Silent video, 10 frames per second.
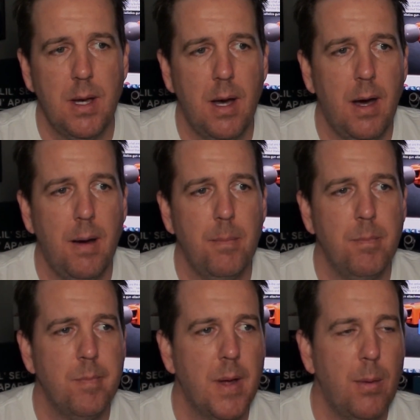
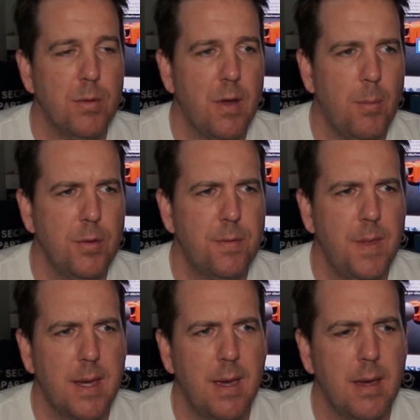Um, I was almost
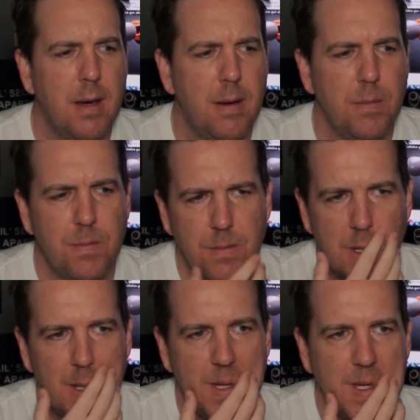thinking of,
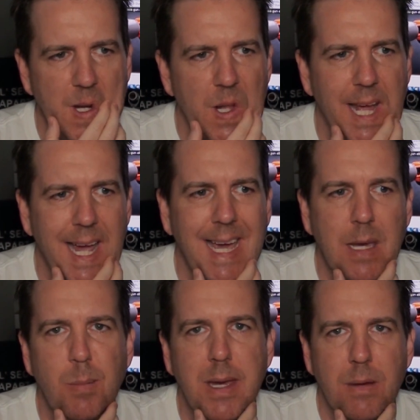you know, like
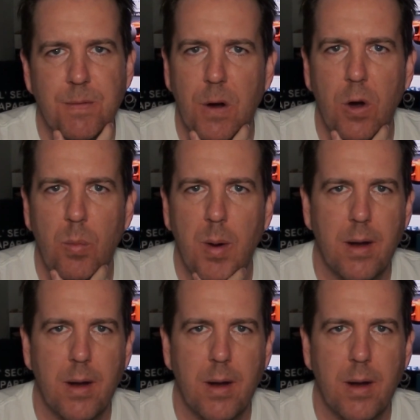AB foam.